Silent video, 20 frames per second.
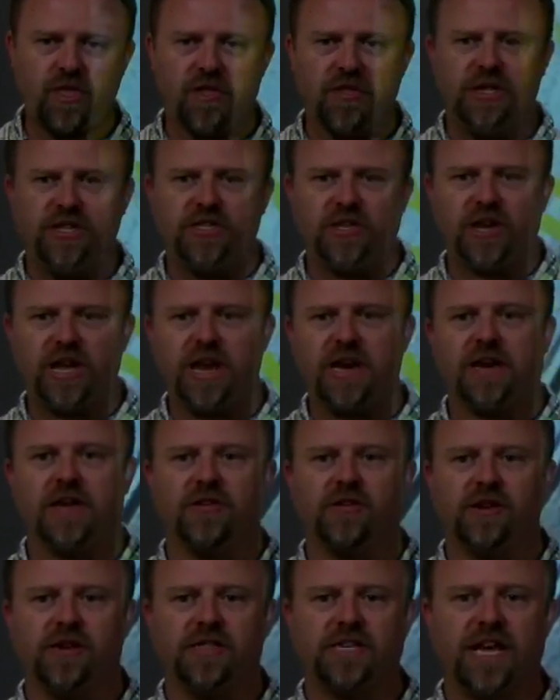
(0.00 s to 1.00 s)
Let's look at
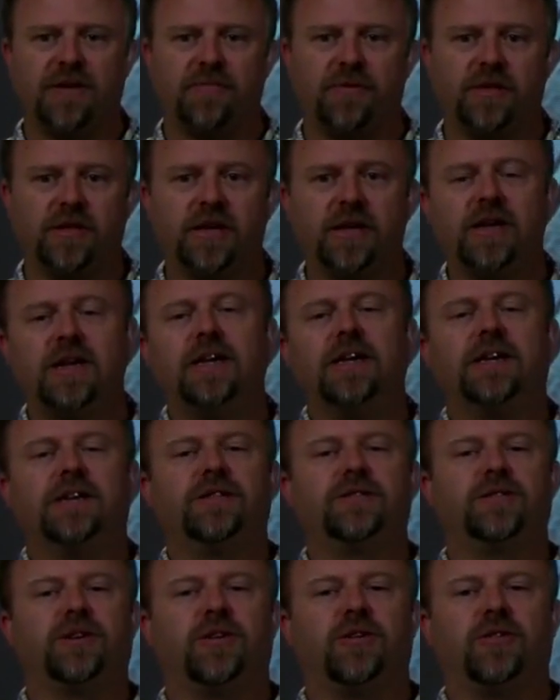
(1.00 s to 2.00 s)
another example.
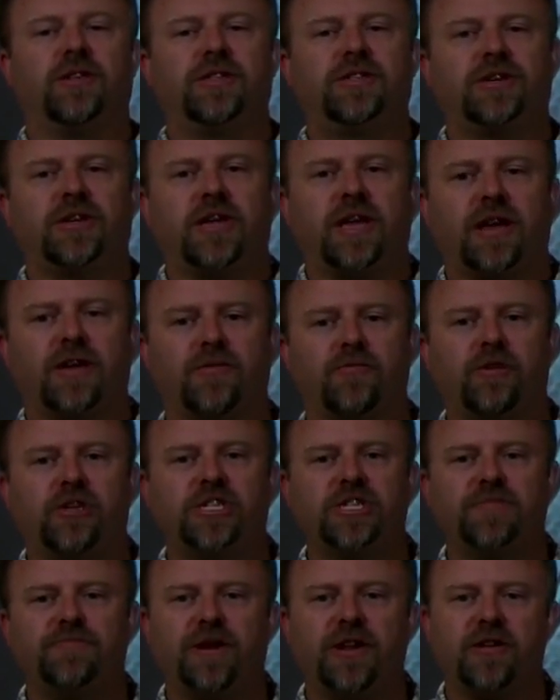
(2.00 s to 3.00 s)
So let's look at which
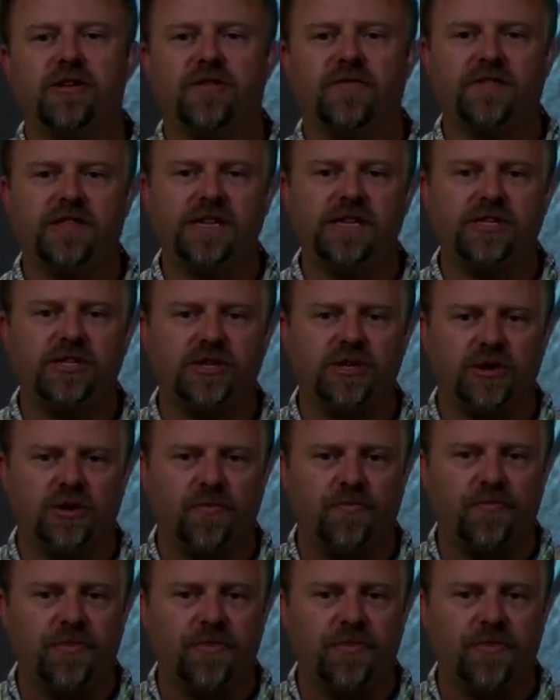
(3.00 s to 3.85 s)
is better of these two.